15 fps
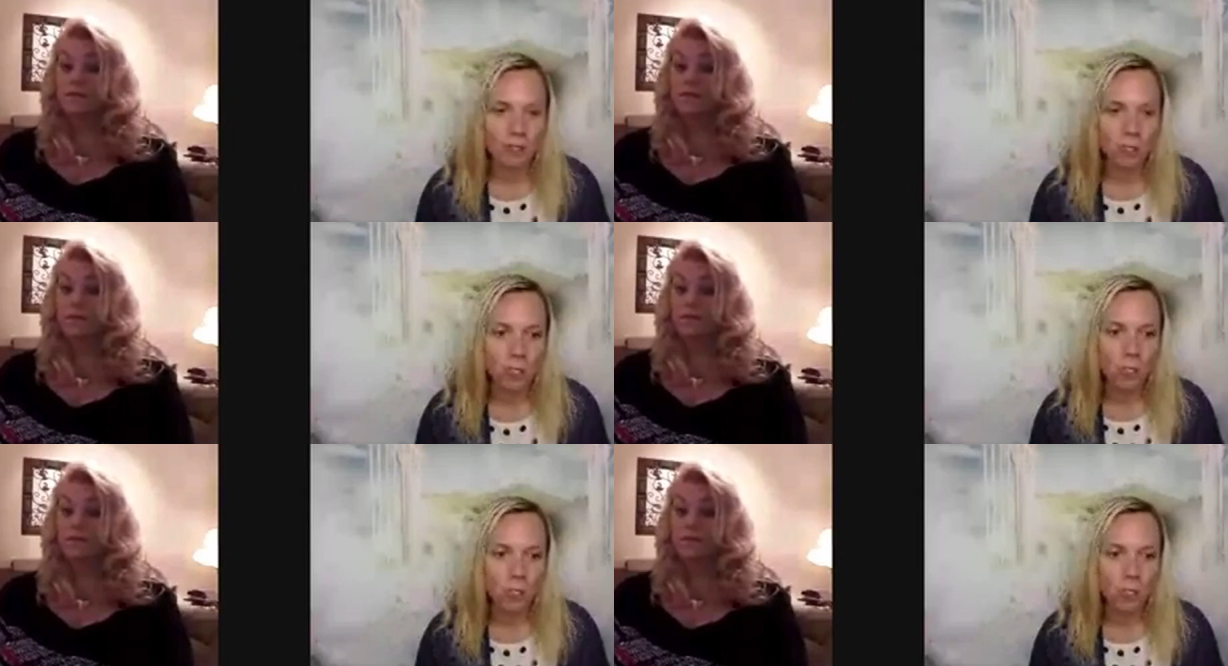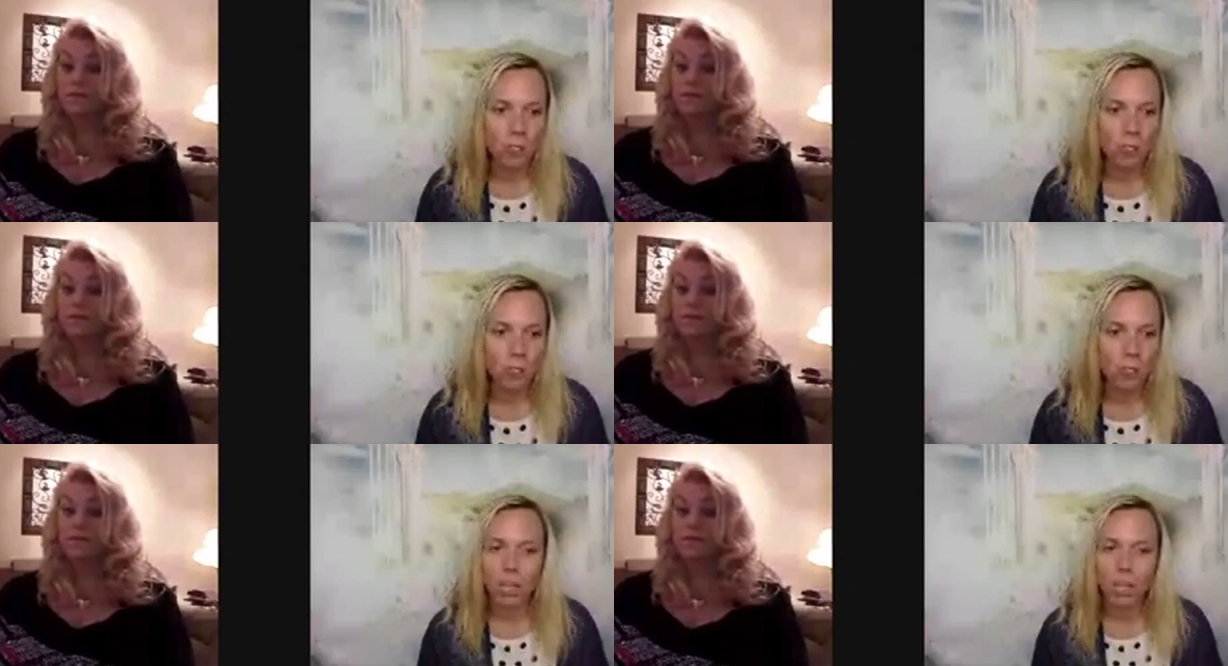Speaker 1: You
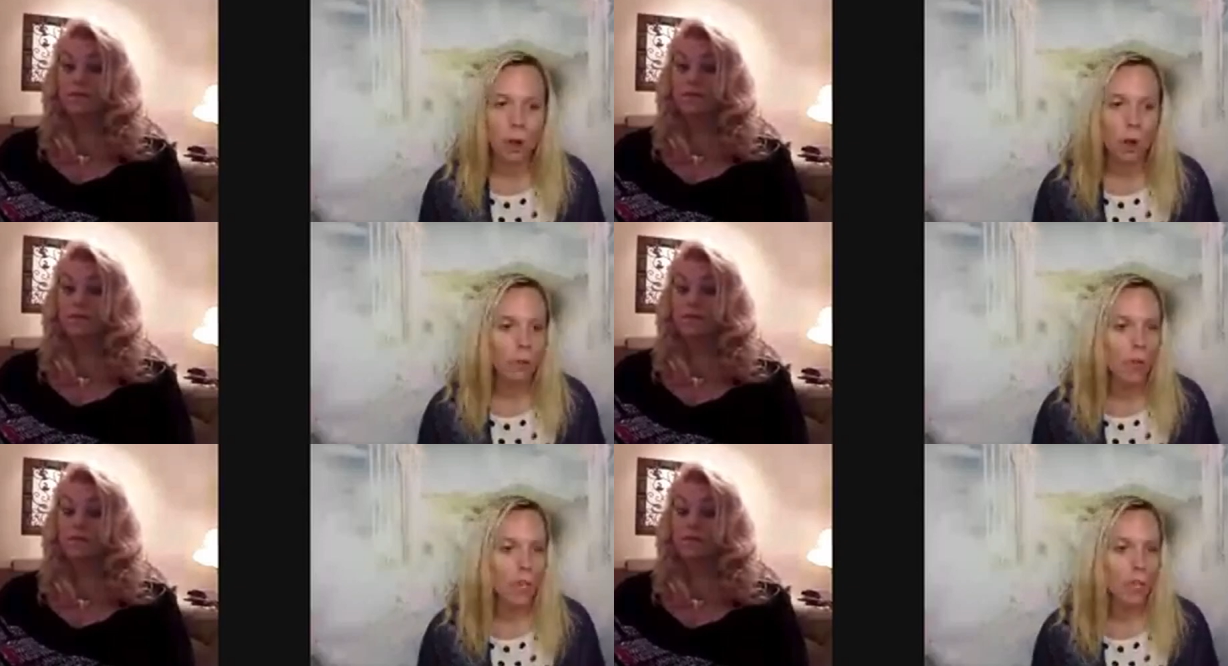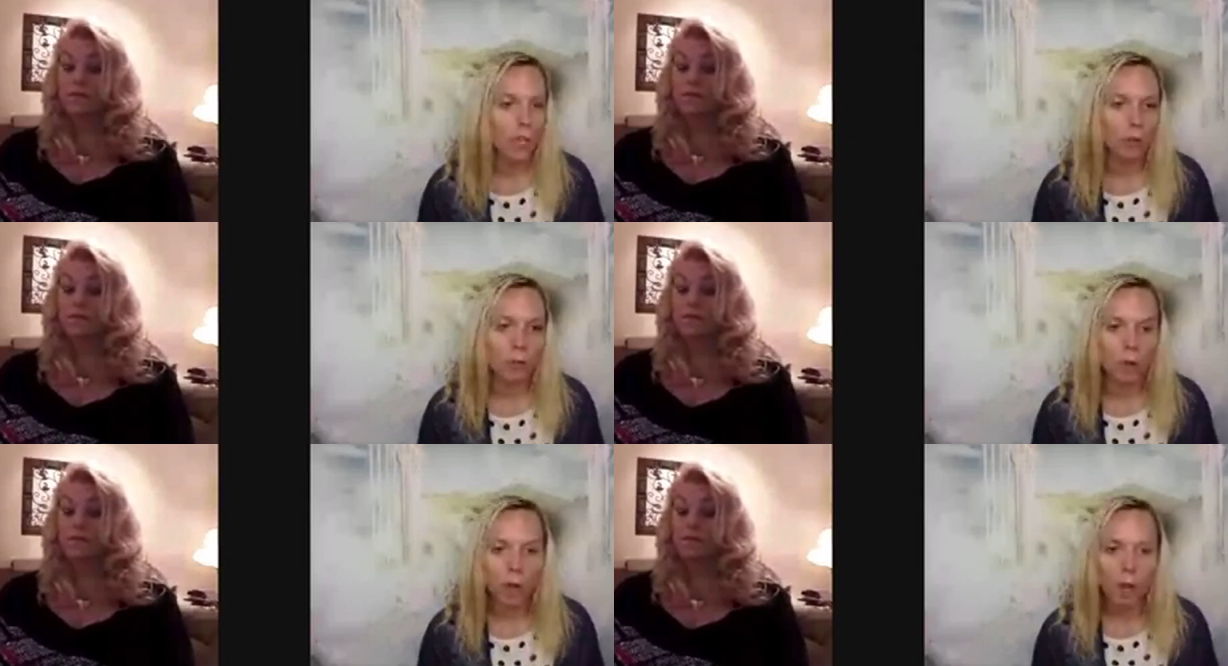just know that
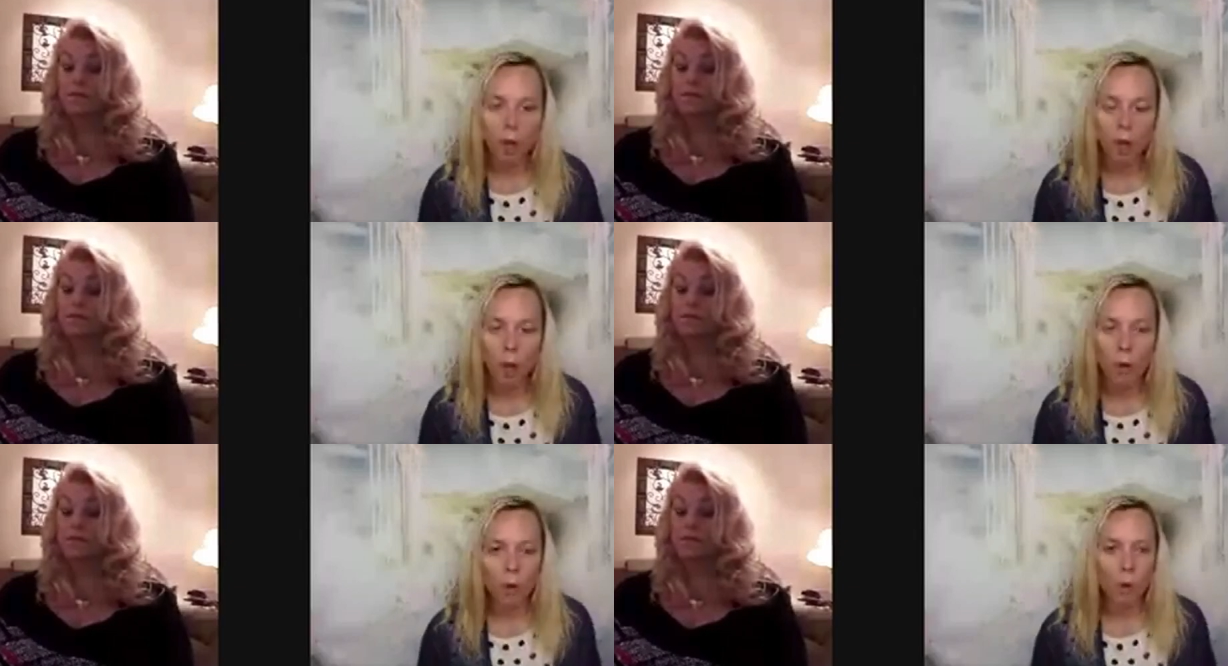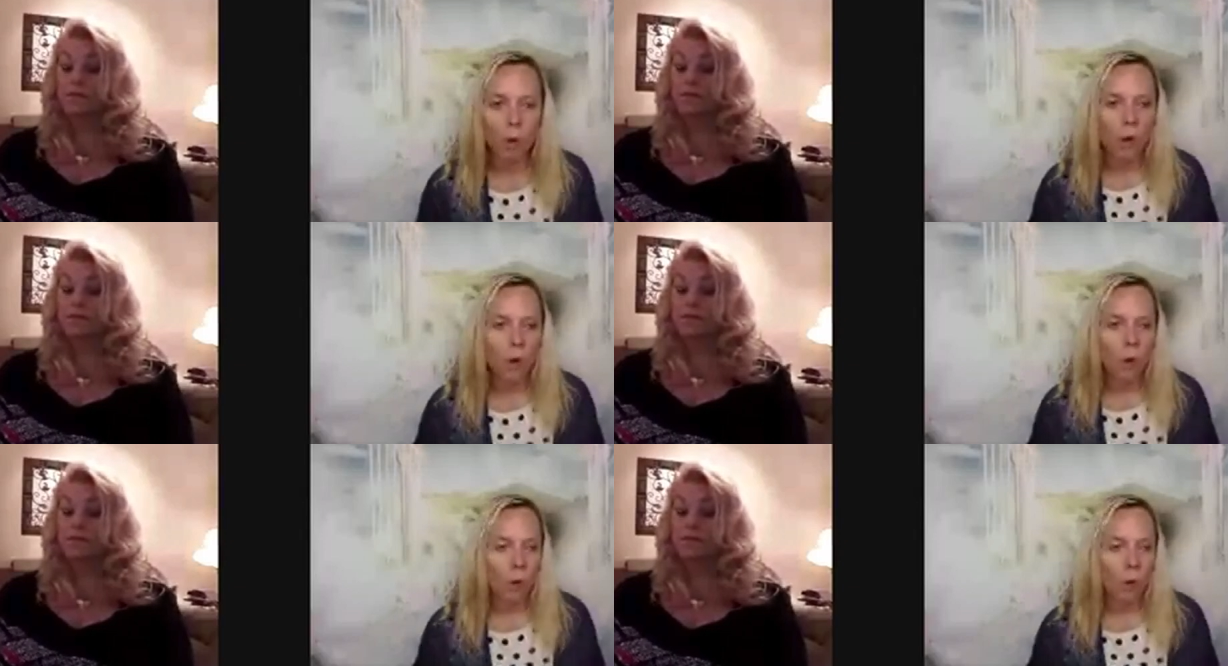you know